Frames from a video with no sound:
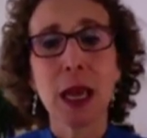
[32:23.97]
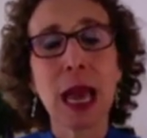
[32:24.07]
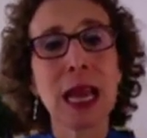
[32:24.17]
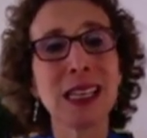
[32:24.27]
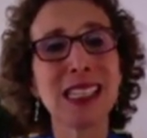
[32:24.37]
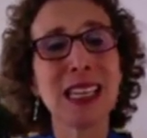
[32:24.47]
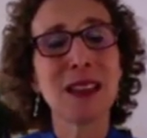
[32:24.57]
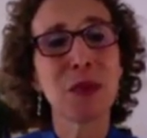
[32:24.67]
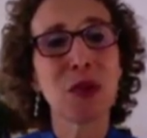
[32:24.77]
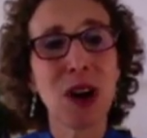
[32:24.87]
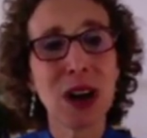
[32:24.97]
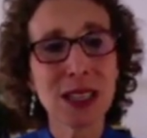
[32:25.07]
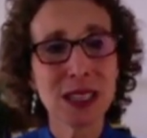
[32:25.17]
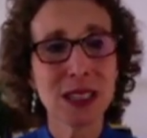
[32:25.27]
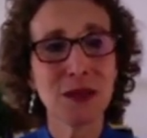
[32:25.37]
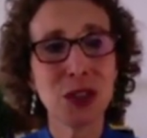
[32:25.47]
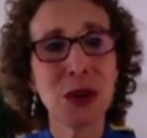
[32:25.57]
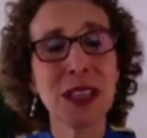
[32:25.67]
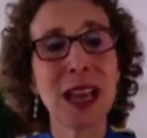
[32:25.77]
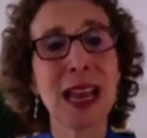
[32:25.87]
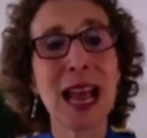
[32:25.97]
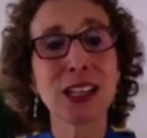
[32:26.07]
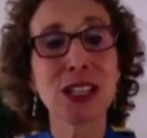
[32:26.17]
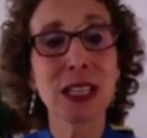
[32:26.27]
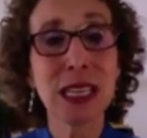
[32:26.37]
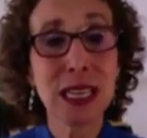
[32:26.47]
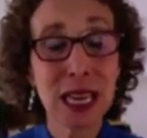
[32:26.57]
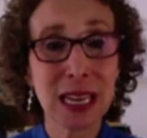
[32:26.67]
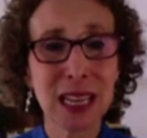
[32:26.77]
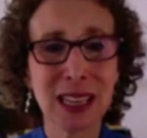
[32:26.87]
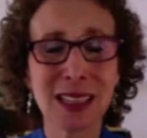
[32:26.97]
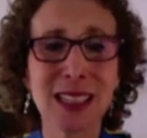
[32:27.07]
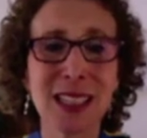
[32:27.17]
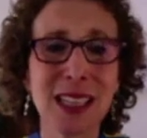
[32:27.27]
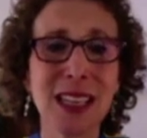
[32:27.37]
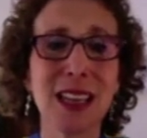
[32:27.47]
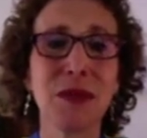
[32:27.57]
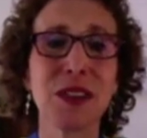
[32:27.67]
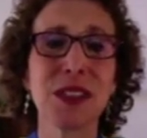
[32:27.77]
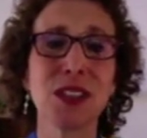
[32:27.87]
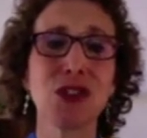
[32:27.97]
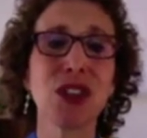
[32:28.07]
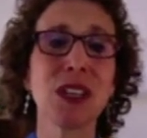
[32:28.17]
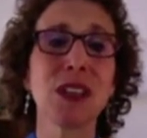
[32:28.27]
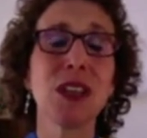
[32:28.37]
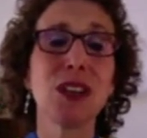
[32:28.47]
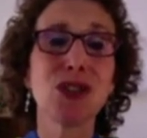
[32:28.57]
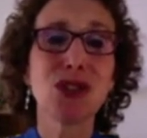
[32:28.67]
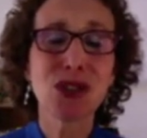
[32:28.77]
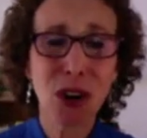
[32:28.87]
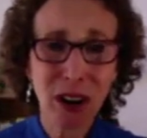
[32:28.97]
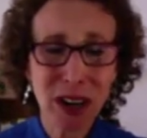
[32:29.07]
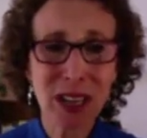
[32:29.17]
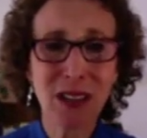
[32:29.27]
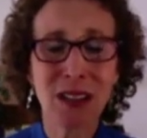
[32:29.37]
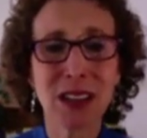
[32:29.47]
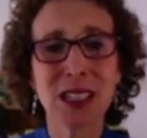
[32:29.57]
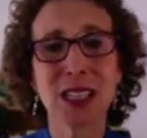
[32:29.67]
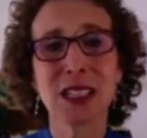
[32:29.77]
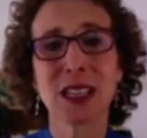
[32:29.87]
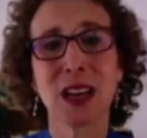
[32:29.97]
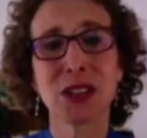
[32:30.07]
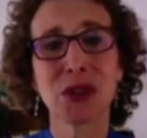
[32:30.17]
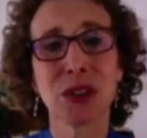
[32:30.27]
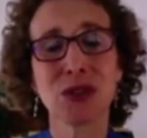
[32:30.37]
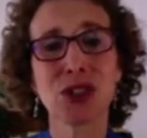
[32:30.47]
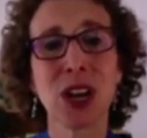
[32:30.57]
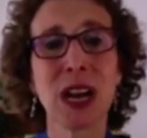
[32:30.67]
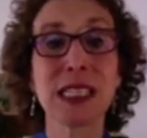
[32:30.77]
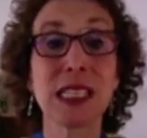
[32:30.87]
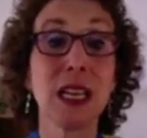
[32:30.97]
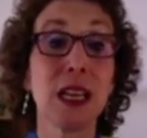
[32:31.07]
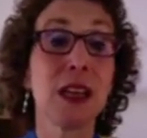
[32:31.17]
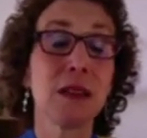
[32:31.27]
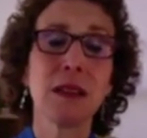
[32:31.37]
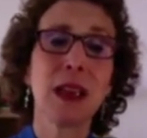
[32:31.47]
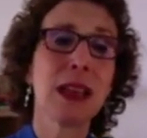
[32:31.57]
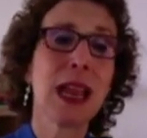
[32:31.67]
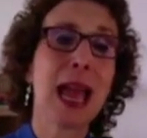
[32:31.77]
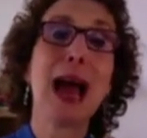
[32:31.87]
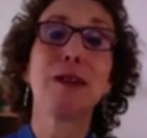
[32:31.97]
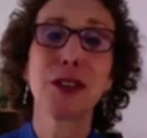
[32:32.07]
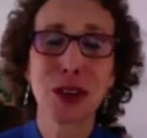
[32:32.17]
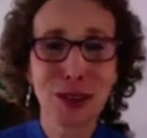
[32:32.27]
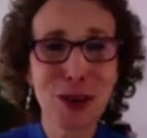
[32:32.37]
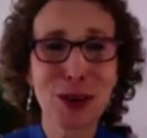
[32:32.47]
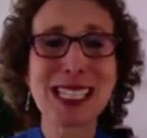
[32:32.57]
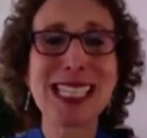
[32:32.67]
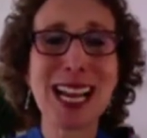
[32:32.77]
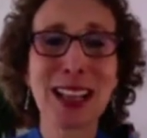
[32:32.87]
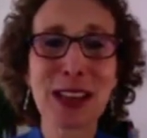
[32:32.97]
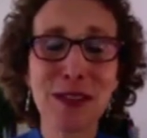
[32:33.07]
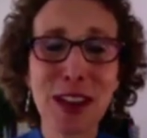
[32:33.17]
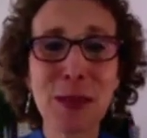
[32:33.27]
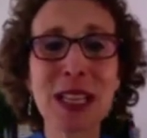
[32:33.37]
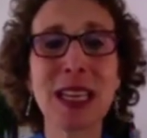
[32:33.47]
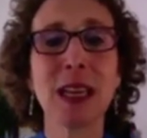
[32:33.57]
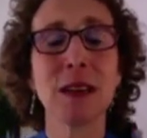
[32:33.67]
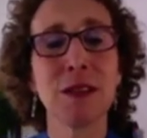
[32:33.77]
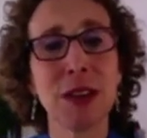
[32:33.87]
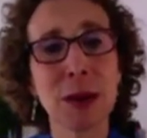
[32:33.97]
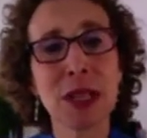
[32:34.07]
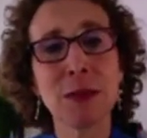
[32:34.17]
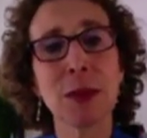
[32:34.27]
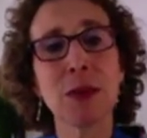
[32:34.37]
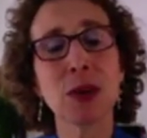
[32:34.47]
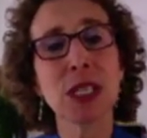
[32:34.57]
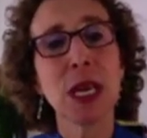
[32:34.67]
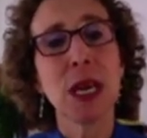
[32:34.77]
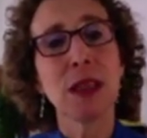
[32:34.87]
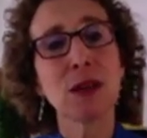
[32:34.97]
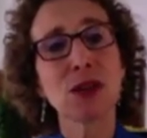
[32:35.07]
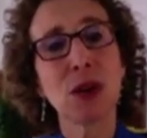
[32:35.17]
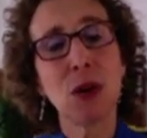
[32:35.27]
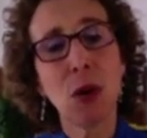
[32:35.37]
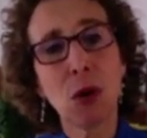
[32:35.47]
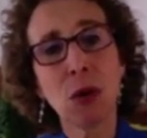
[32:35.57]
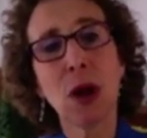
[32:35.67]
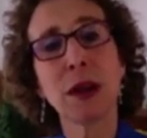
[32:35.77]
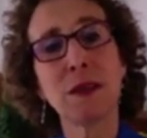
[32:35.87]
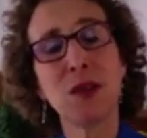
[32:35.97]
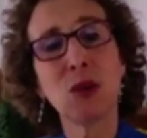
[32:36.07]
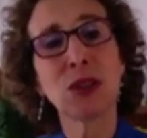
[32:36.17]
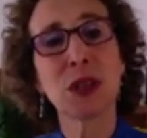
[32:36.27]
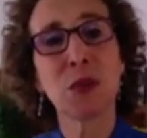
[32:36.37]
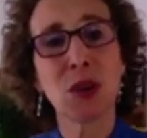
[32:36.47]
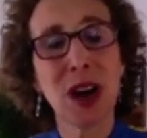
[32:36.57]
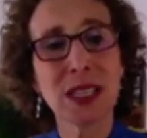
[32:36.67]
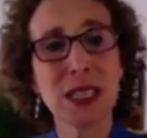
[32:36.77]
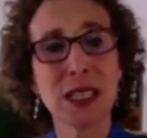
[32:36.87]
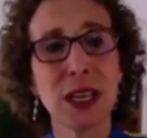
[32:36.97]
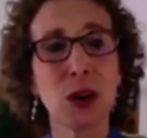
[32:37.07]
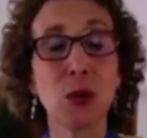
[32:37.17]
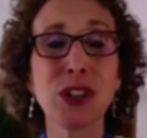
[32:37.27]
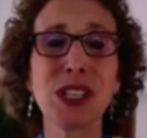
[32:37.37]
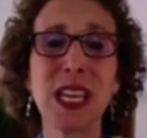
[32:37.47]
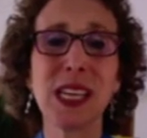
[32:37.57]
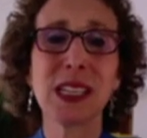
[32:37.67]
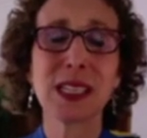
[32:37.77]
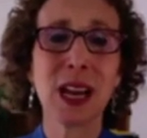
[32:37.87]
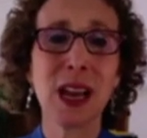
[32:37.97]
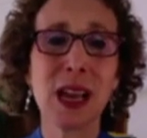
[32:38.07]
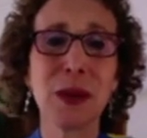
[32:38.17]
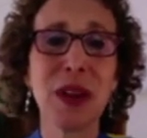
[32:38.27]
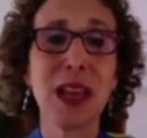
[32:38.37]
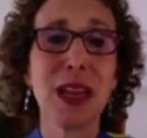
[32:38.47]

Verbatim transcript: And in the process of doing that, actually getting to see a physician, starting on testosterone shots, that after, of course, telling family and family members, there's a whole unfolding process here, which takes time.